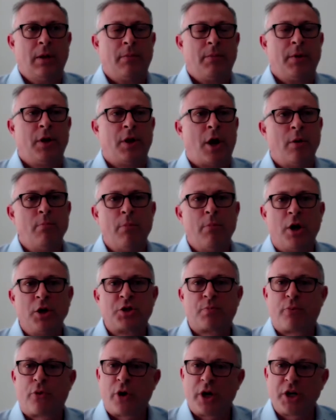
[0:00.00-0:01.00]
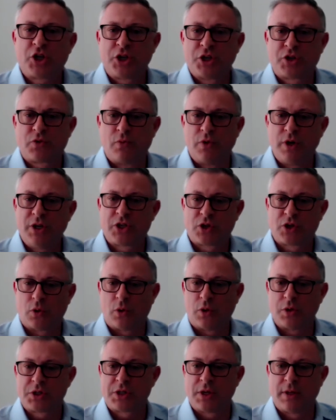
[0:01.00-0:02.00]
you know most precious
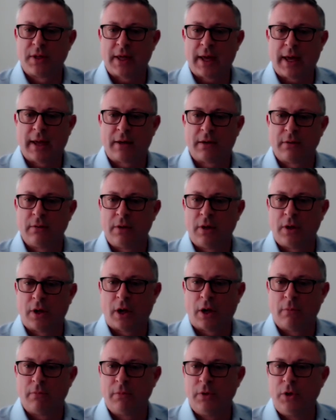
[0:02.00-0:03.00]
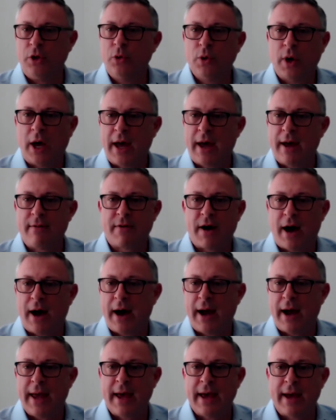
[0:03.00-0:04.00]
resource that you know you have
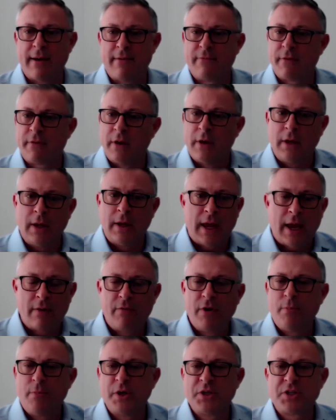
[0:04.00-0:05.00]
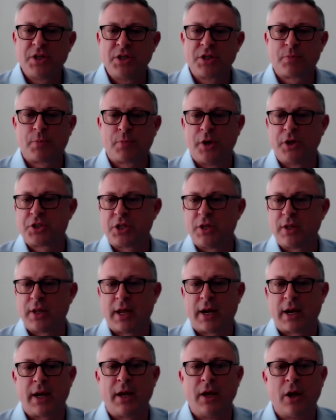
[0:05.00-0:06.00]
i have every business person
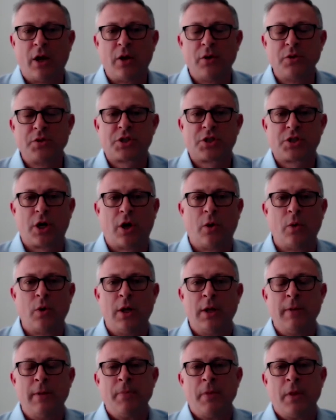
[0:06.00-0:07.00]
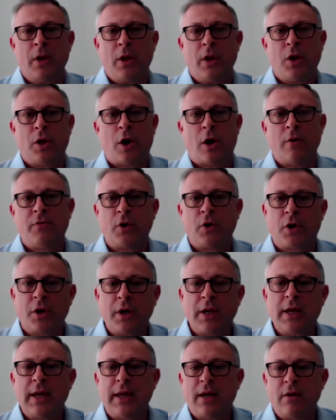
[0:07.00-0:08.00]
that i know so you know if you're
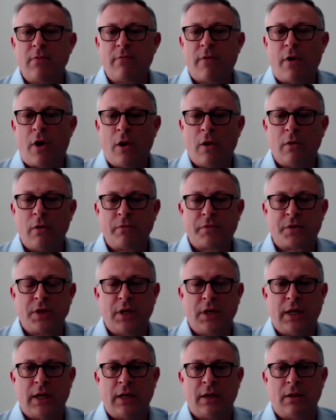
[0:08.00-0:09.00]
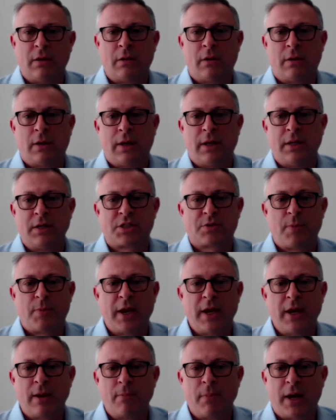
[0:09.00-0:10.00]
going to get involved in in
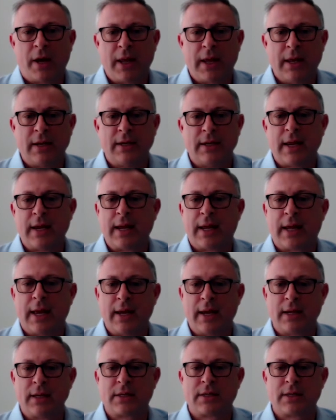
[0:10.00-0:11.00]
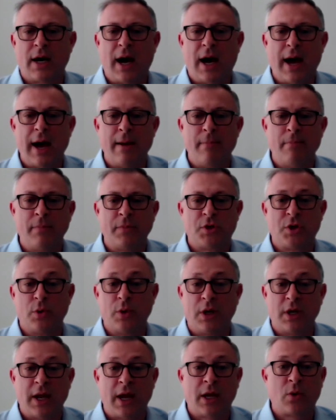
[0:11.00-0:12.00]
spending money and dedicating time to
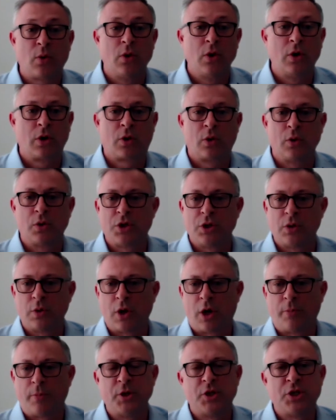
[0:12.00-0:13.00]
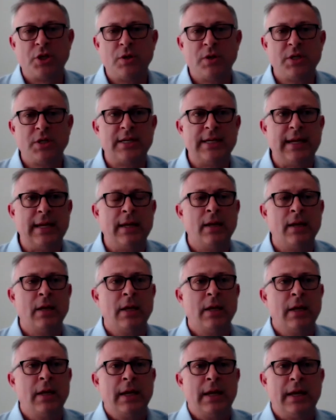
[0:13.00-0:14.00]
a network or to an opportunity
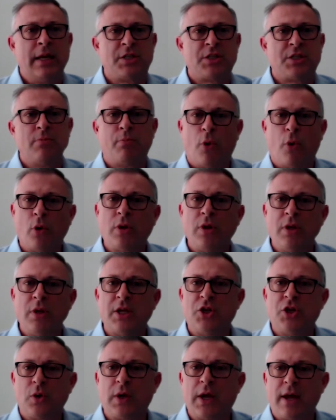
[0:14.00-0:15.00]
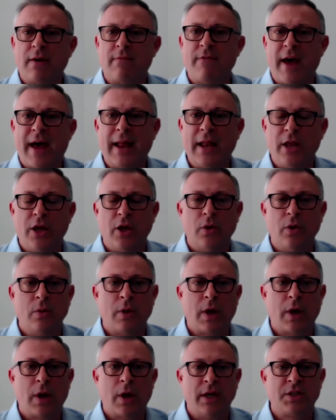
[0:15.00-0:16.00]
it's important that you get value
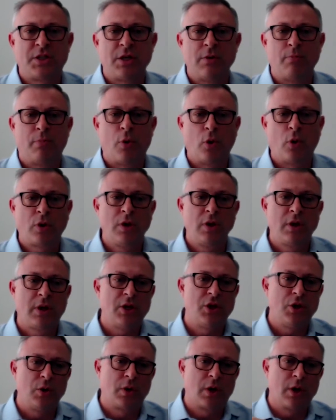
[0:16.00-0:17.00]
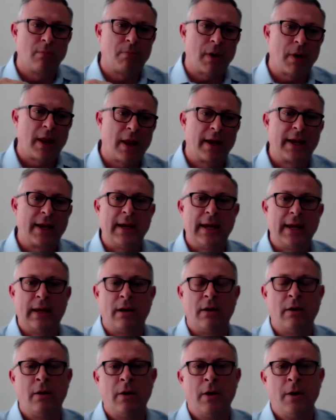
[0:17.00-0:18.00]
and it's important that you can plug
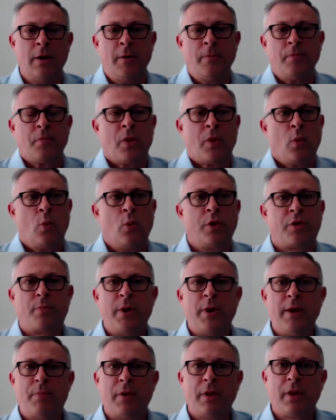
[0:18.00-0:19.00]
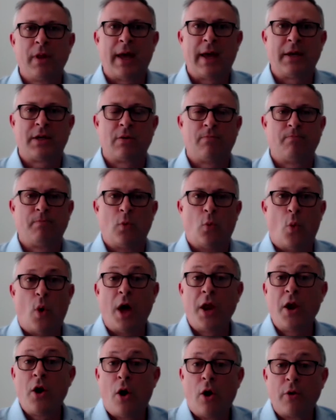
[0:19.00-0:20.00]
in with people that
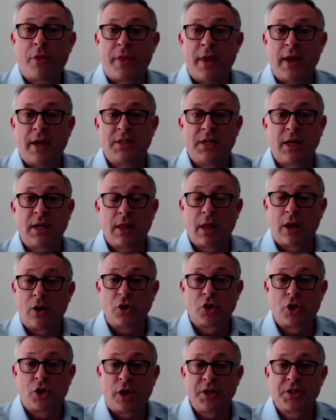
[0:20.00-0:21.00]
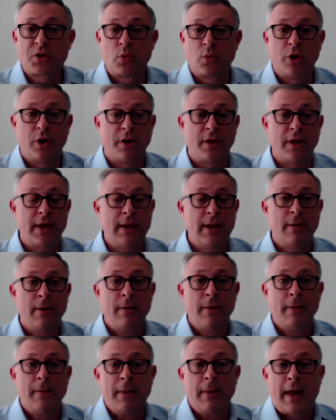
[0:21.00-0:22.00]
one are authentic that are trustworthy
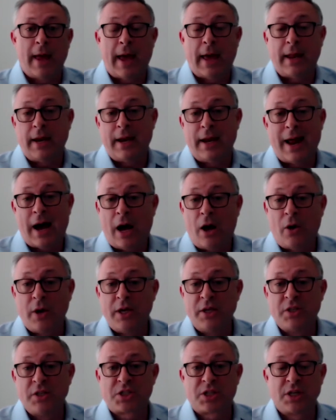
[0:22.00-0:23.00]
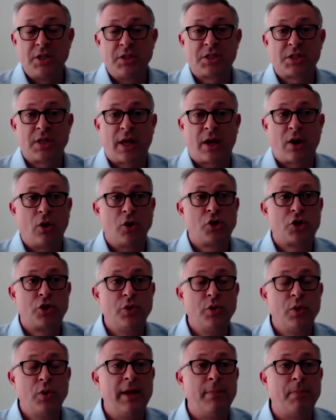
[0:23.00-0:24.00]
and in our instance that are
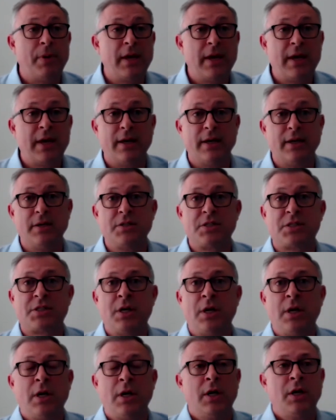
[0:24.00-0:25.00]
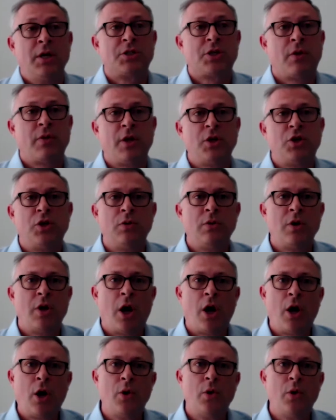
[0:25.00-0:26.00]
truly peers so that you
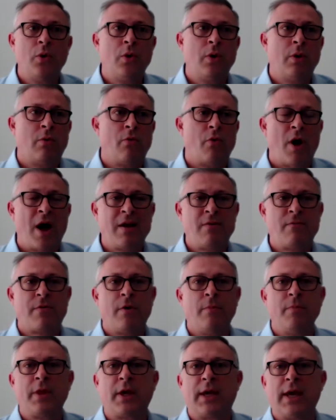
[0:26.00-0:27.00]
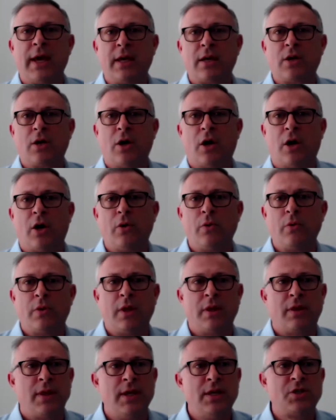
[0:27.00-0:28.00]
know right from the get-go
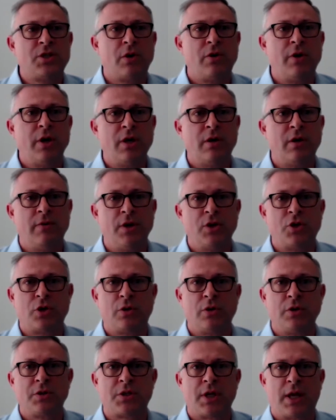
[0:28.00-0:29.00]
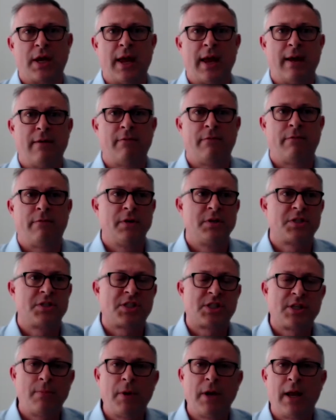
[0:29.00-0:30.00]
that these are individuals that have
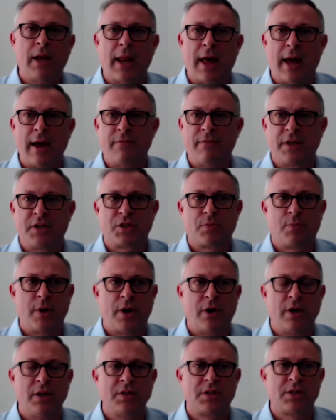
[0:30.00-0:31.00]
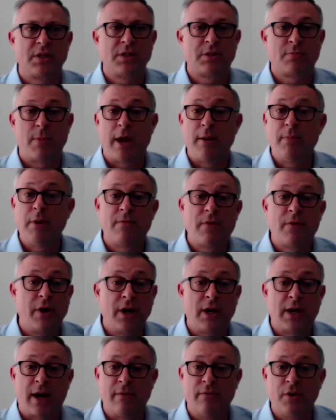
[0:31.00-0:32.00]
similar life experiences, maybe very
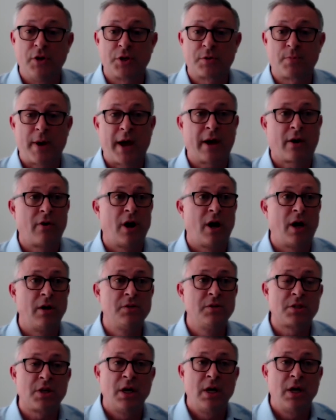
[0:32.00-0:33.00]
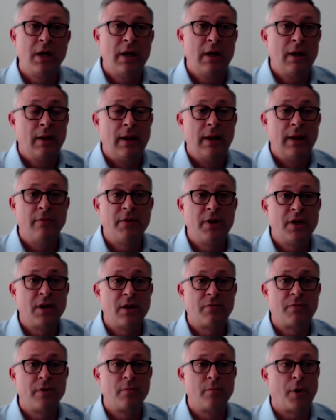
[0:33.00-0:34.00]
diverse backgrounds, live in
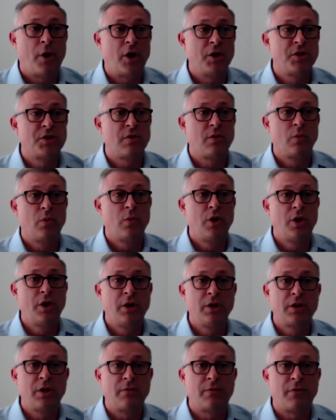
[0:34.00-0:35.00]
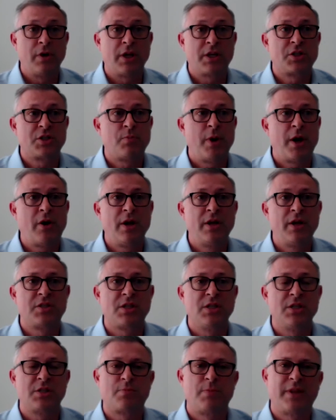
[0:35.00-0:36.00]
different parts of the world, different
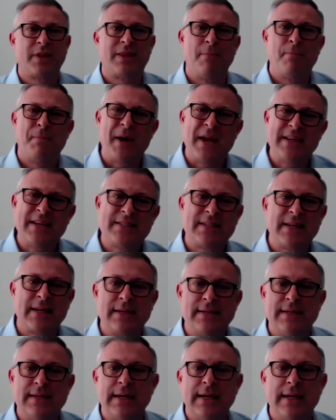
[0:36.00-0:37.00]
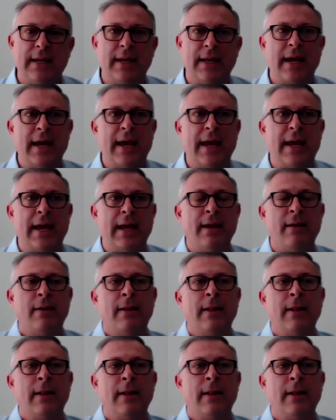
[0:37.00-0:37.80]
experiences, but the basic DNA